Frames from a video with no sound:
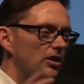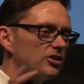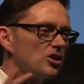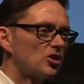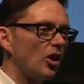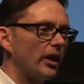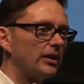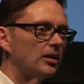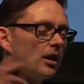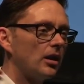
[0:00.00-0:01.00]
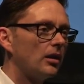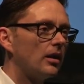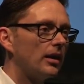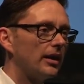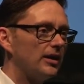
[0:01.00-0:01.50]
and design
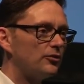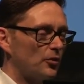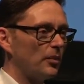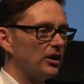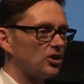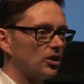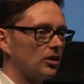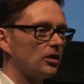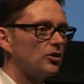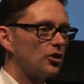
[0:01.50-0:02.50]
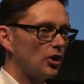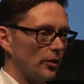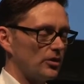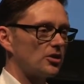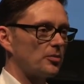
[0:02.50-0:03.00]
information to go
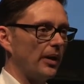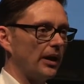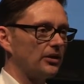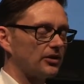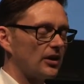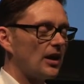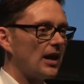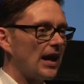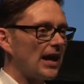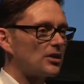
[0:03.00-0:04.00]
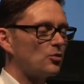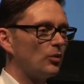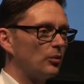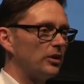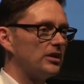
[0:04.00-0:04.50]
into space as and
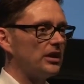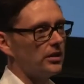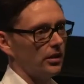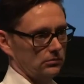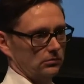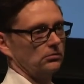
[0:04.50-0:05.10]
when we need it.